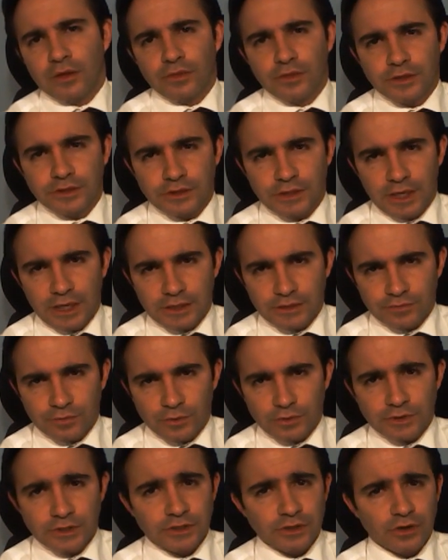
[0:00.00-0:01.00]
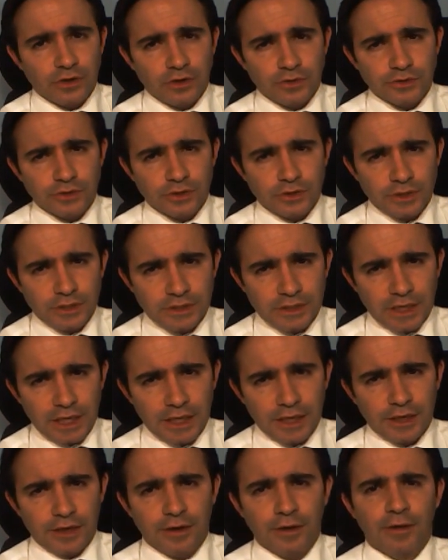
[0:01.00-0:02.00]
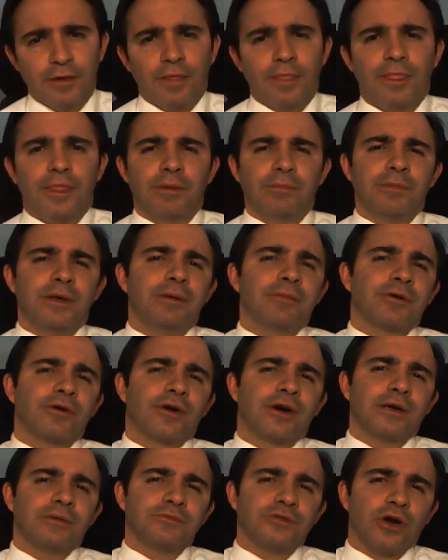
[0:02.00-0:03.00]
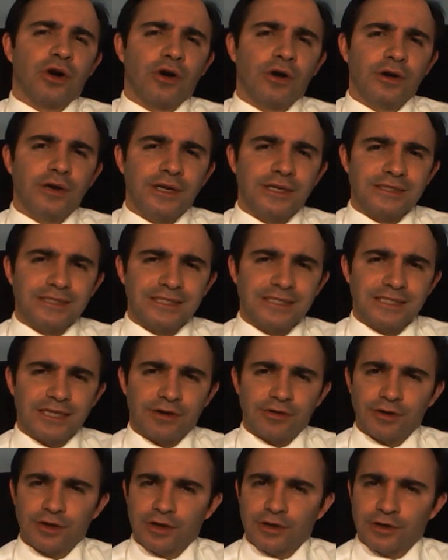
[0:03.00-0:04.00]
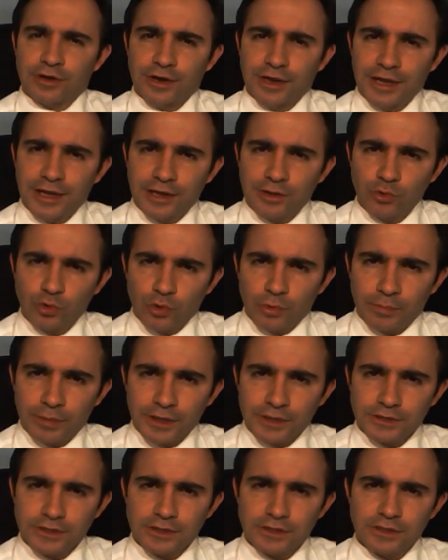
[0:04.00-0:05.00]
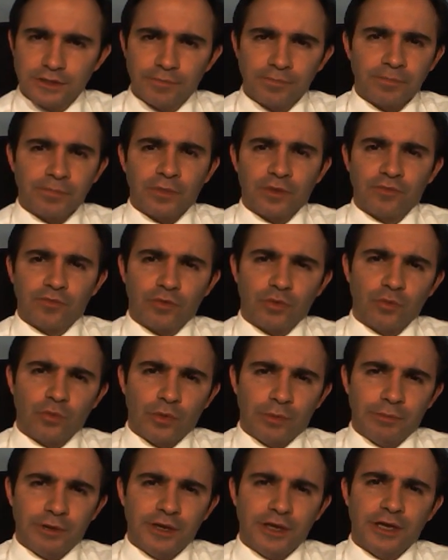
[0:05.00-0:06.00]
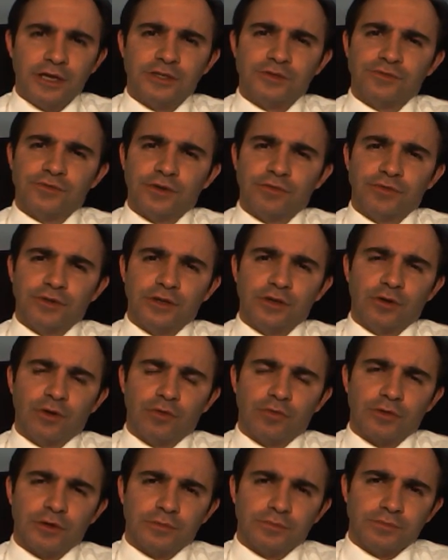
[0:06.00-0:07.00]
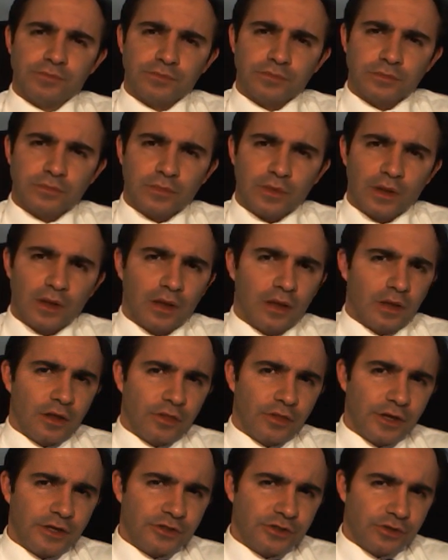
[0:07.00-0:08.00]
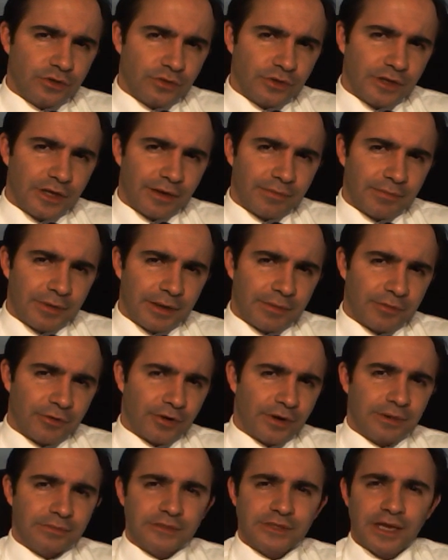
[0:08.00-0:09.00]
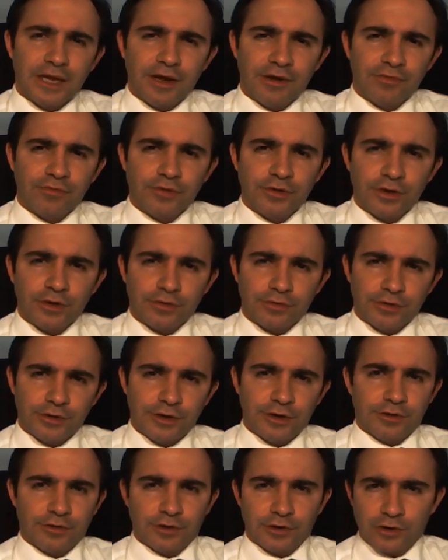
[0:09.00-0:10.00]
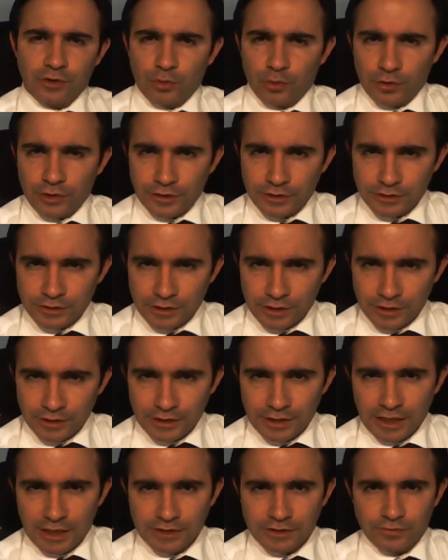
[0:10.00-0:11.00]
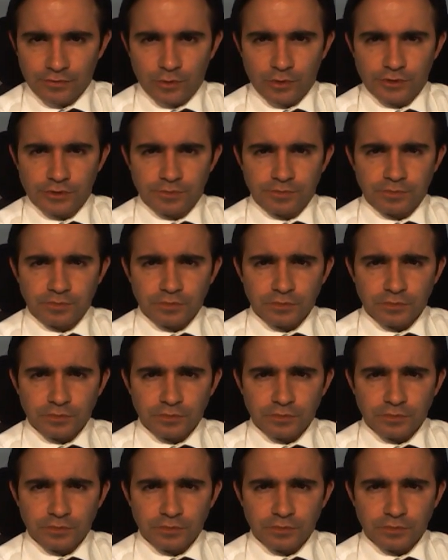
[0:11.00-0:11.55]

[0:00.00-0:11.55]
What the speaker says: This task force has also decided that mammograms aren't necessary on an annual basis for women age 50 and over. They should only have mammograms every other year in accordance to the task force.